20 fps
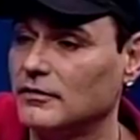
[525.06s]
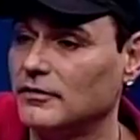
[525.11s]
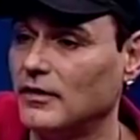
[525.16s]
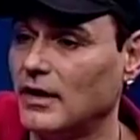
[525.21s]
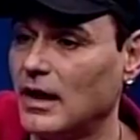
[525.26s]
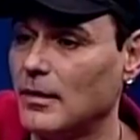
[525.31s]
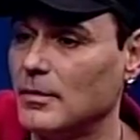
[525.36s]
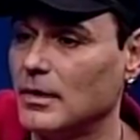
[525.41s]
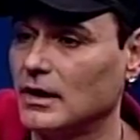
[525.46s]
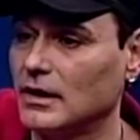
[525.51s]

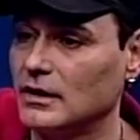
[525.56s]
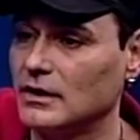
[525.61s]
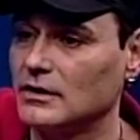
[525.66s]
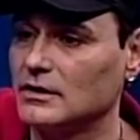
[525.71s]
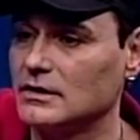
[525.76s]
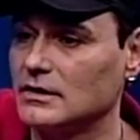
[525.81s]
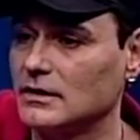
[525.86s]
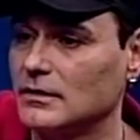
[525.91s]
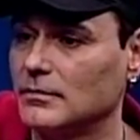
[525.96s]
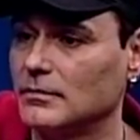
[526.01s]
Fleming.
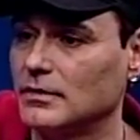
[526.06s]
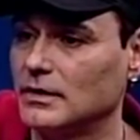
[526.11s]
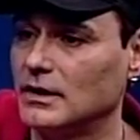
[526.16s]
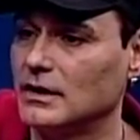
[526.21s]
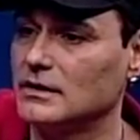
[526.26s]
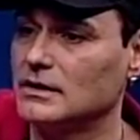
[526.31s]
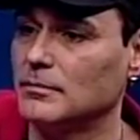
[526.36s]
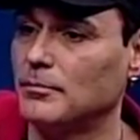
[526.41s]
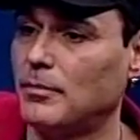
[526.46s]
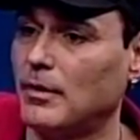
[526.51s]

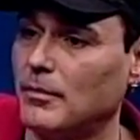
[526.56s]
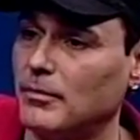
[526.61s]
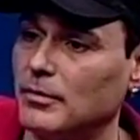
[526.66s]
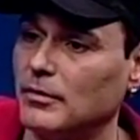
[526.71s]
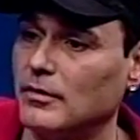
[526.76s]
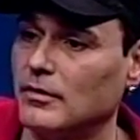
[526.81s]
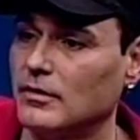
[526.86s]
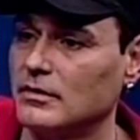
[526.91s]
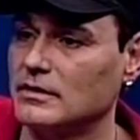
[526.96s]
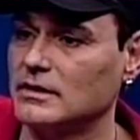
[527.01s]
He's a
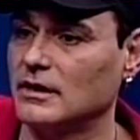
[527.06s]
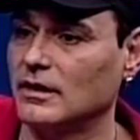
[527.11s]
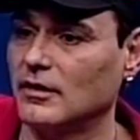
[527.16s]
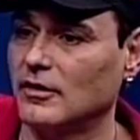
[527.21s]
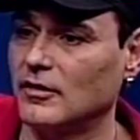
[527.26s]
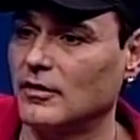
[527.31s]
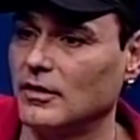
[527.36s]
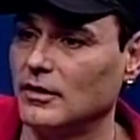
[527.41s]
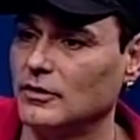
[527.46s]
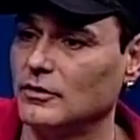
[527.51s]
popular
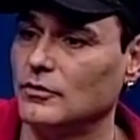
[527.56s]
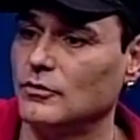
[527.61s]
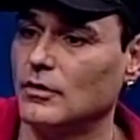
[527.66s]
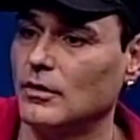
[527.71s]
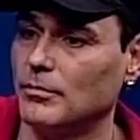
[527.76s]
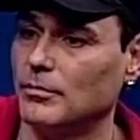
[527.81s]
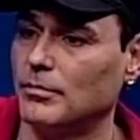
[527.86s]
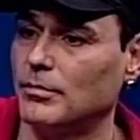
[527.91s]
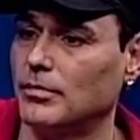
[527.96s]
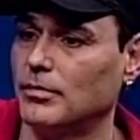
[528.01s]
singer in
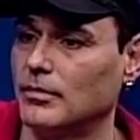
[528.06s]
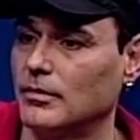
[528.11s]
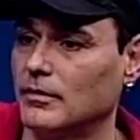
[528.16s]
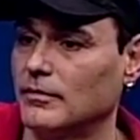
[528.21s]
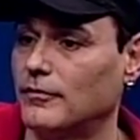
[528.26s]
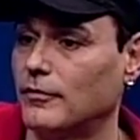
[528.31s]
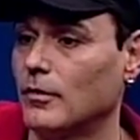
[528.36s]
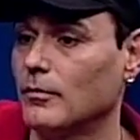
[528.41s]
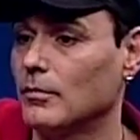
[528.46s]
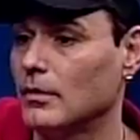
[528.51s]
Europe,
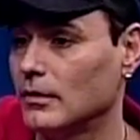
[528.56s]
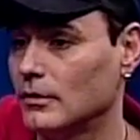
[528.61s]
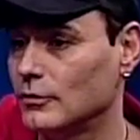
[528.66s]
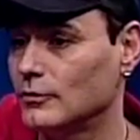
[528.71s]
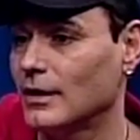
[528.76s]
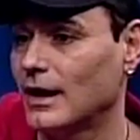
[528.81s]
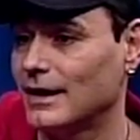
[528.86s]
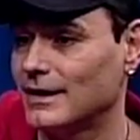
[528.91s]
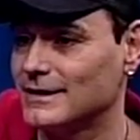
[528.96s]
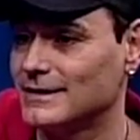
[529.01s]
from the
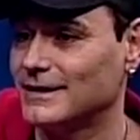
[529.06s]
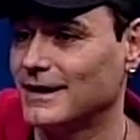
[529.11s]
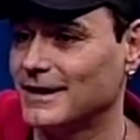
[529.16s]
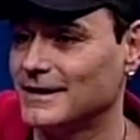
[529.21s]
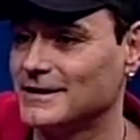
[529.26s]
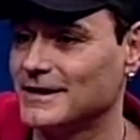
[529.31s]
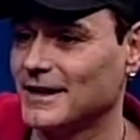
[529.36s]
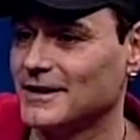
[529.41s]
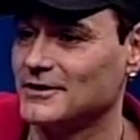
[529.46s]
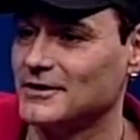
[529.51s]
United
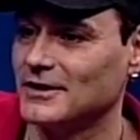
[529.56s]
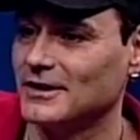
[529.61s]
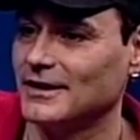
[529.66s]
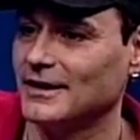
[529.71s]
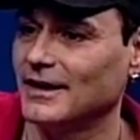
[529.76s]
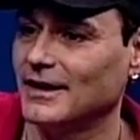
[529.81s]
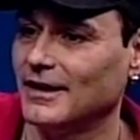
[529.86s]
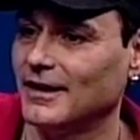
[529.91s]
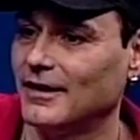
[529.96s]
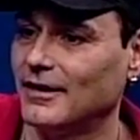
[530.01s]
States, actually,
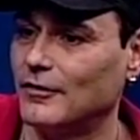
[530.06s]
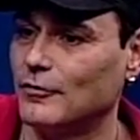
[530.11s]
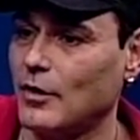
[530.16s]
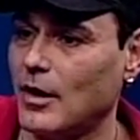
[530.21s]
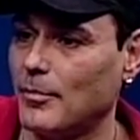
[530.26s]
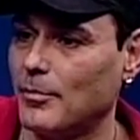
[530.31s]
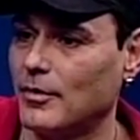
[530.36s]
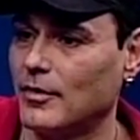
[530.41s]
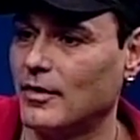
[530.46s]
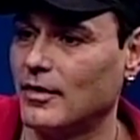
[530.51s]
a rapper.